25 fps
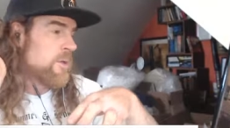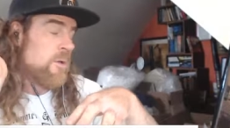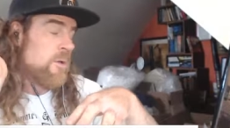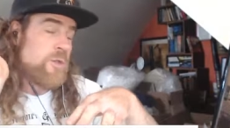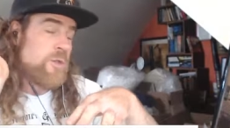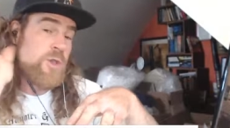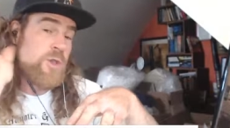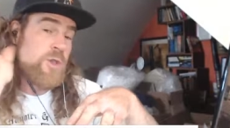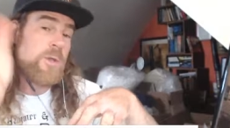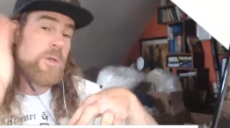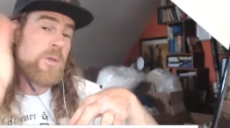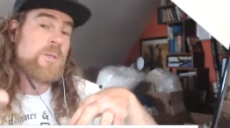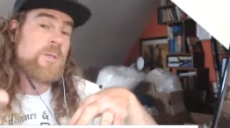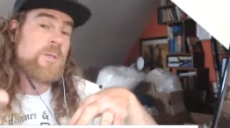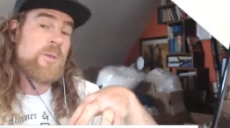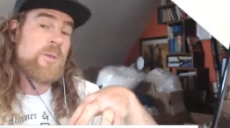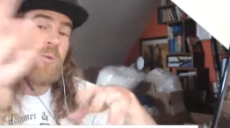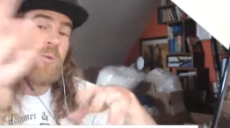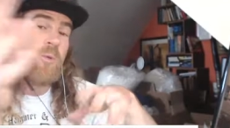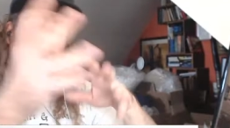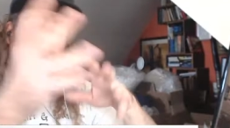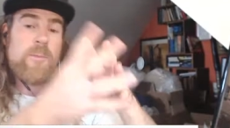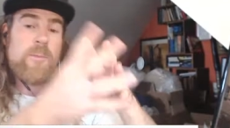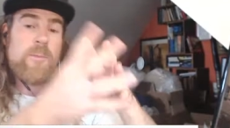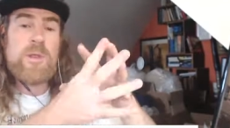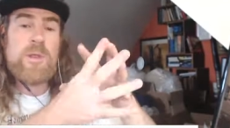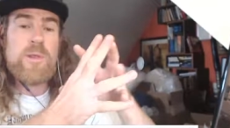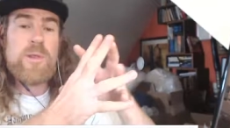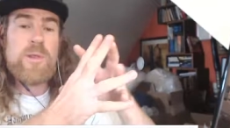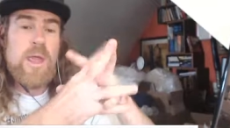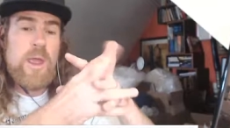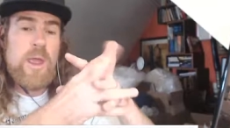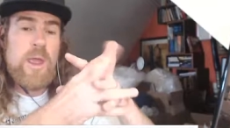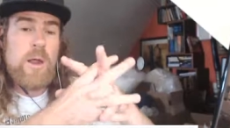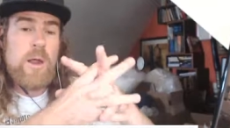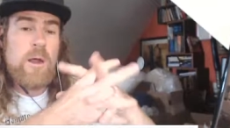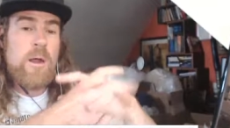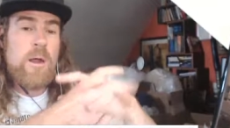you can support me
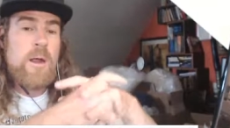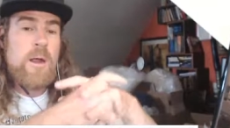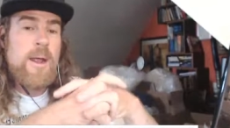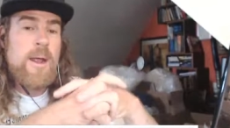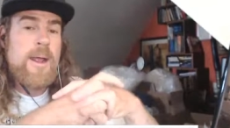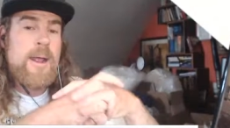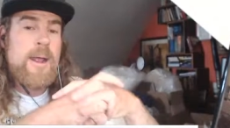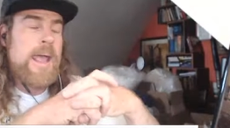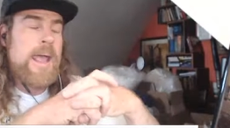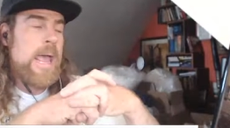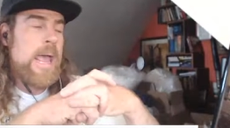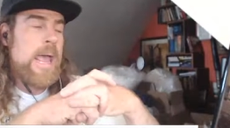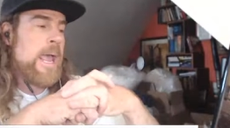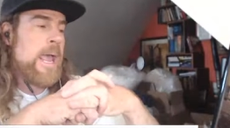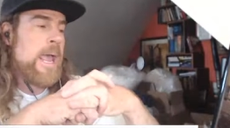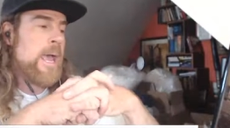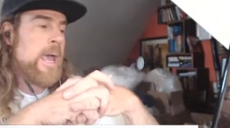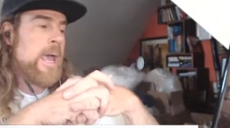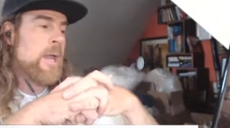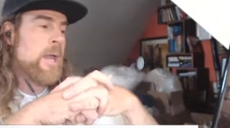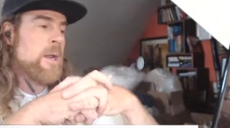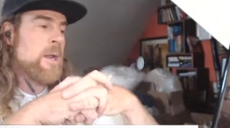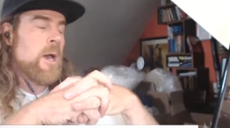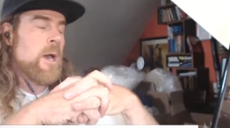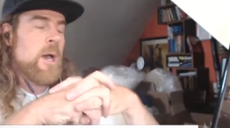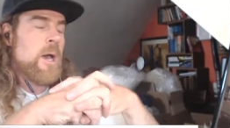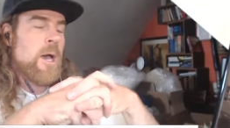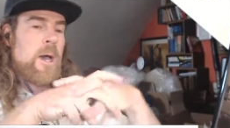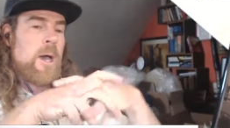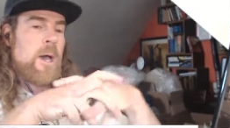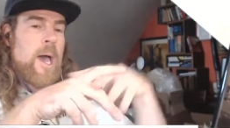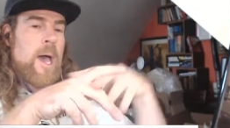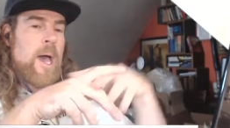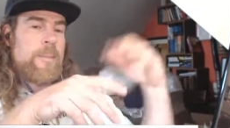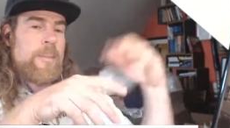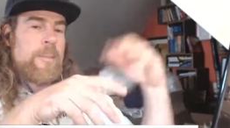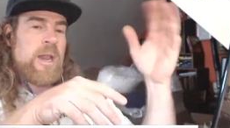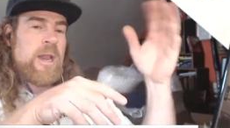there. And uh,
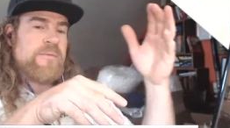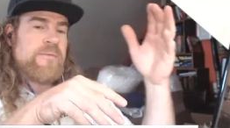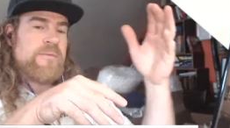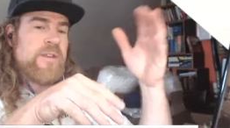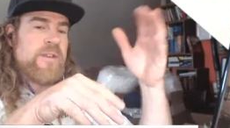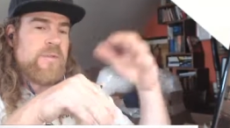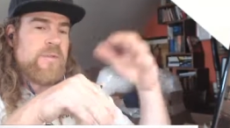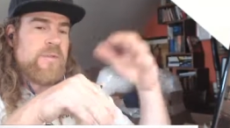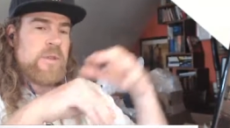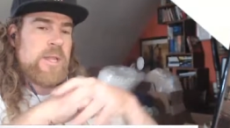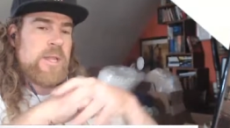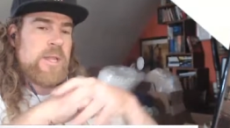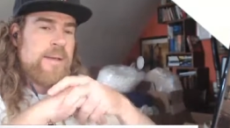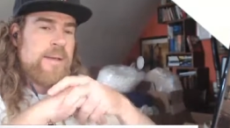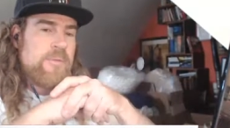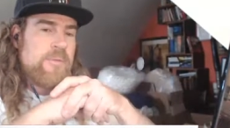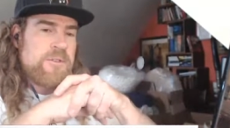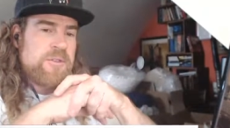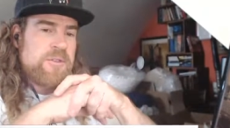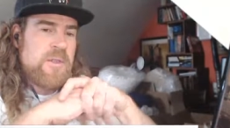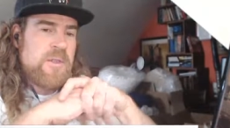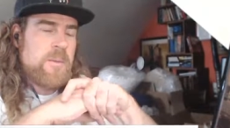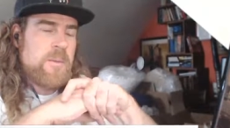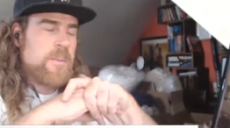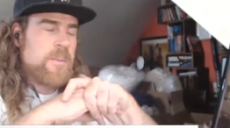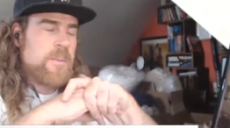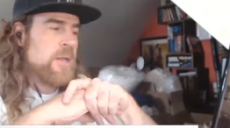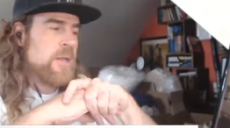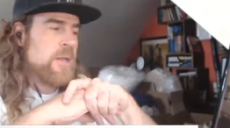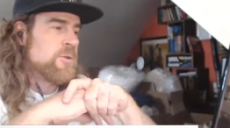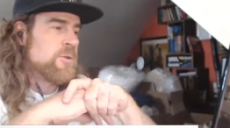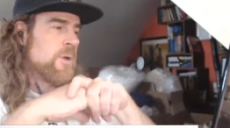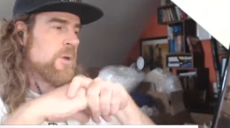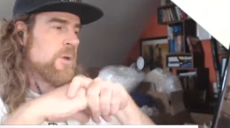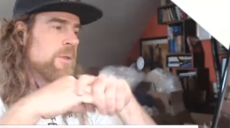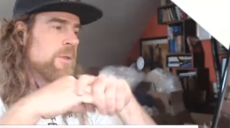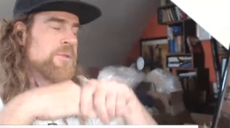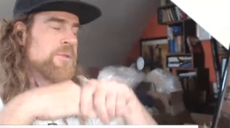I'm going to have different levels of the
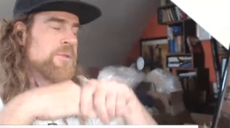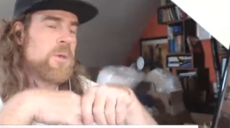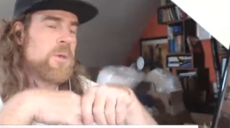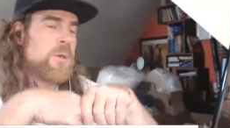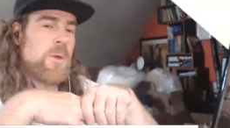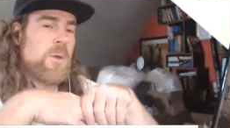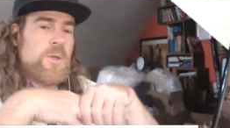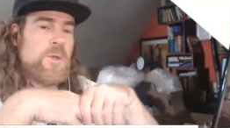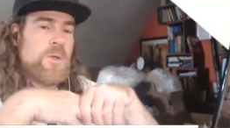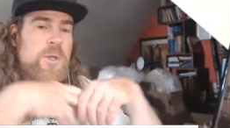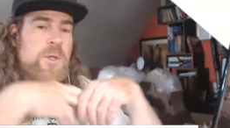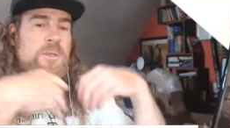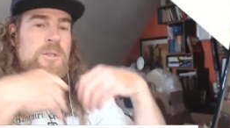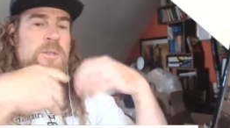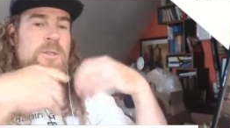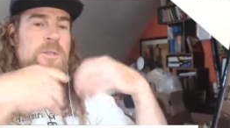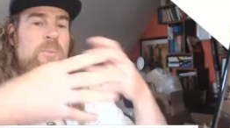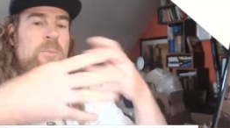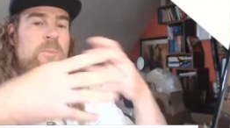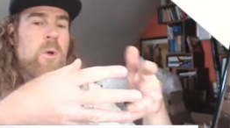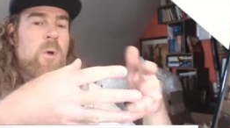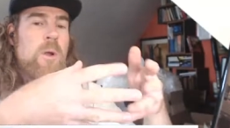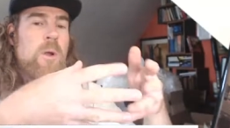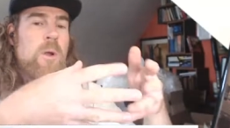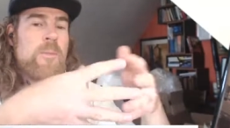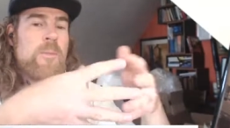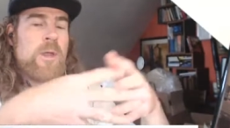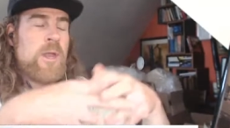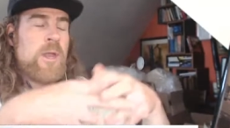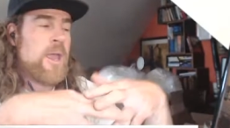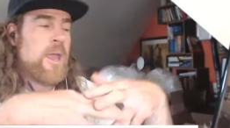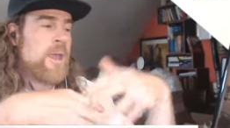Patreon, so you can support me.